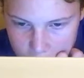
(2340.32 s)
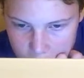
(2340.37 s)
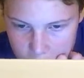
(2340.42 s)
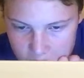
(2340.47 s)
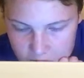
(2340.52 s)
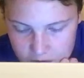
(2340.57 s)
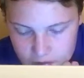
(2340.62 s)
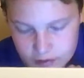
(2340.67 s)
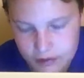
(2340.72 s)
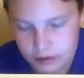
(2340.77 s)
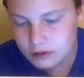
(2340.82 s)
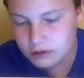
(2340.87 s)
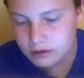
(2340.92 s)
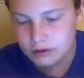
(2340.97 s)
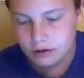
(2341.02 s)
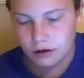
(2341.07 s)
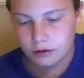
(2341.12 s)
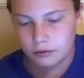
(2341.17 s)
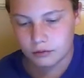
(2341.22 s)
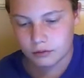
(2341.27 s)
it's
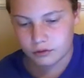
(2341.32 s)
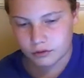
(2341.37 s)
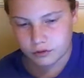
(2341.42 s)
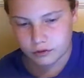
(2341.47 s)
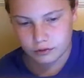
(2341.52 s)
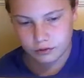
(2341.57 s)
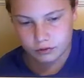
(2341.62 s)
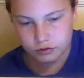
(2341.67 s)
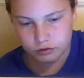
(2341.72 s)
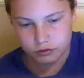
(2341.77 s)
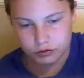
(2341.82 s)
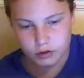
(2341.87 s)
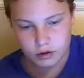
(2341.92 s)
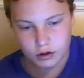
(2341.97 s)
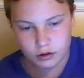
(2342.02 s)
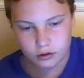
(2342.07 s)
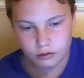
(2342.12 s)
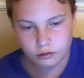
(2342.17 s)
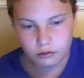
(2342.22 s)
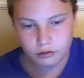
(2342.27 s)
not worth
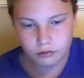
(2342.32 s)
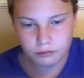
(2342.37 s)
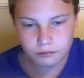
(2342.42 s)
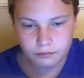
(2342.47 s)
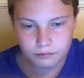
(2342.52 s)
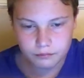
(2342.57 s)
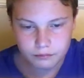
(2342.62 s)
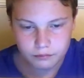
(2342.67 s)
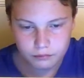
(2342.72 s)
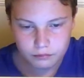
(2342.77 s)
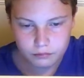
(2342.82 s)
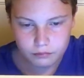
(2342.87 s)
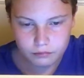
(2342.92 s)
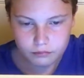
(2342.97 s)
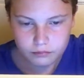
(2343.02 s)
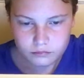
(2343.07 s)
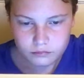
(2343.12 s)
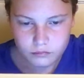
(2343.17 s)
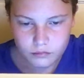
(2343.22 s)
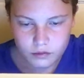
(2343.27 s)
$200.
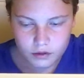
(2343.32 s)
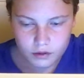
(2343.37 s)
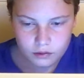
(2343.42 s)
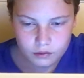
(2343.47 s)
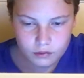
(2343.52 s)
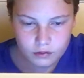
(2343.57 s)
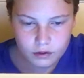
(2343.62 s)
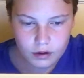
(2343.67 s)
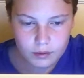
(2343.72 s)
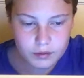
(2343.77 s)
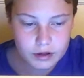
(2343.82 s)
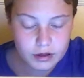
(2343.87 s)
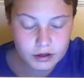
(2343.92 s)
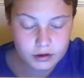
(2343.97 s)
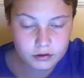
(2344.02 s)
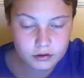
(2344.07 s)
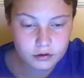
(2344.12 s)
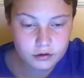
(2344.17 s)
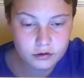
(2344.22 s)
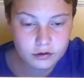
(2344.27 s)
I mean, it
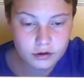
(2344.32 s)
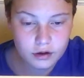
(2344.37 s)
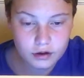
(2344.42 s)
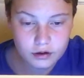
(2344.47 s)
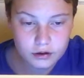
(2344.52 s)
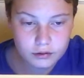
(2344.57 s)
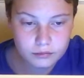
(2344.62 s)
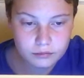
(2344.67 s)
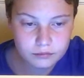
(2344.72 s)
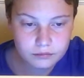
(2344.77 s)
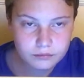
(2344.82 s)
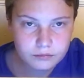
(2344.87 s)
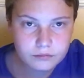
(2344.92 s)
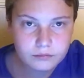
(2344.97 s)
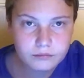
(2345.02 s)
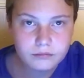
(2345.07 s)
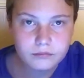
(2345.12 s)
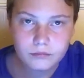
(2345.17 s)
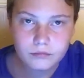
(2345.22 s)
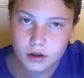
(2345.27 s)
looks like it,
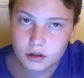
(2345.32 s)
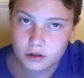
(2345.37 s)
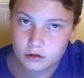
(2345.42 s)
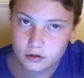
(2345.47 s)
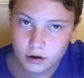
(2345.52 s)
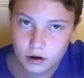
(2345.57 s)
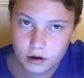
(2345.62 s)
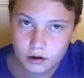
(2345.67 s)
but it's not.